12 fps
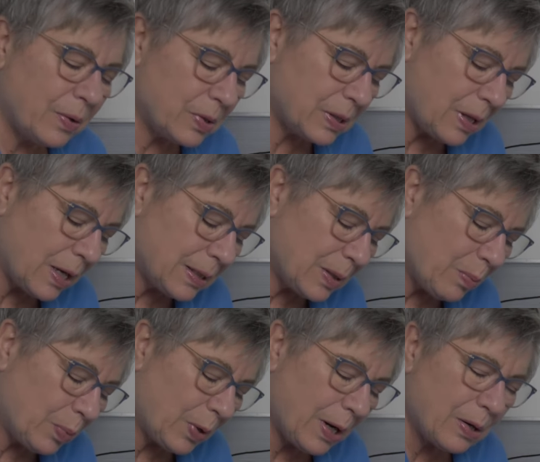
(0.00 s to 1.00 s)
those thoughts
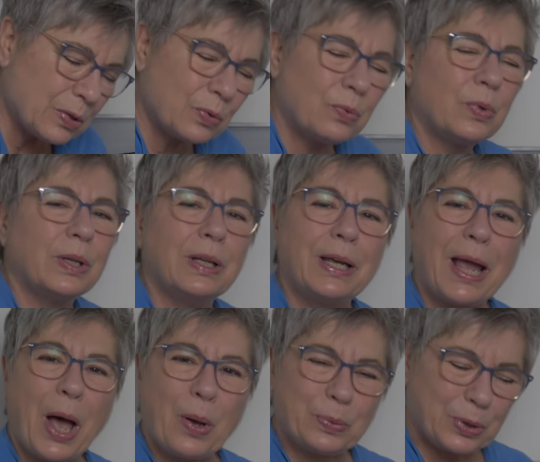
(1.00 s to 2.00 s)
and prayers really
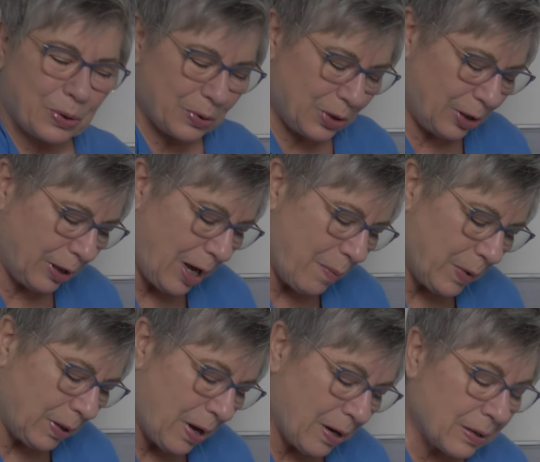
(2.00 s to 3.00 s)
helped her to come
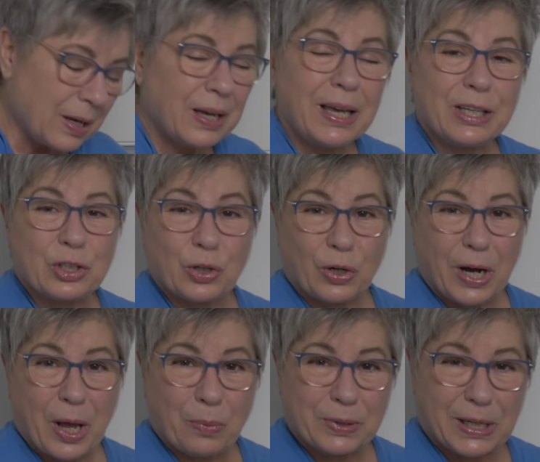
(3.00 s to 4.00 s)
along. It sure
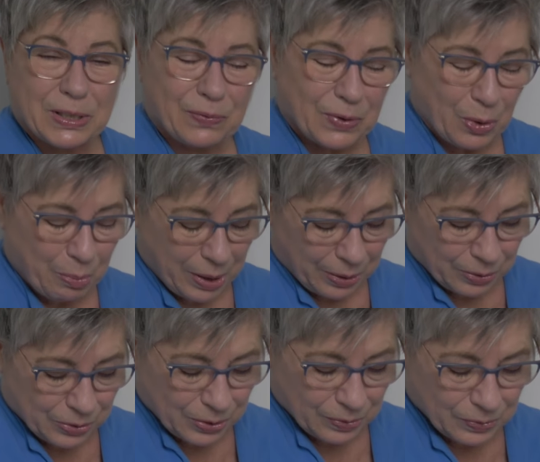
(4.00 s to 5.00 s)
helped us feel
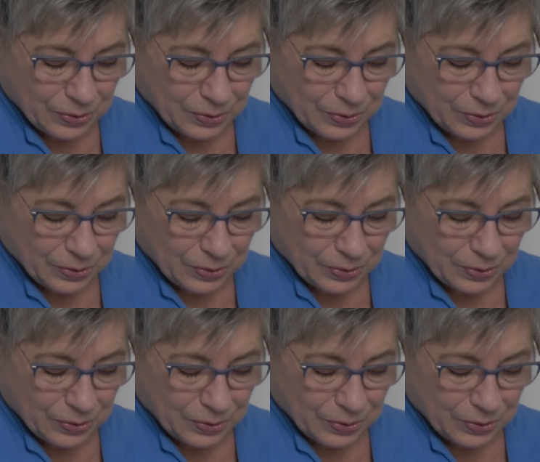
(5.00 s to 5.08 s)
better too.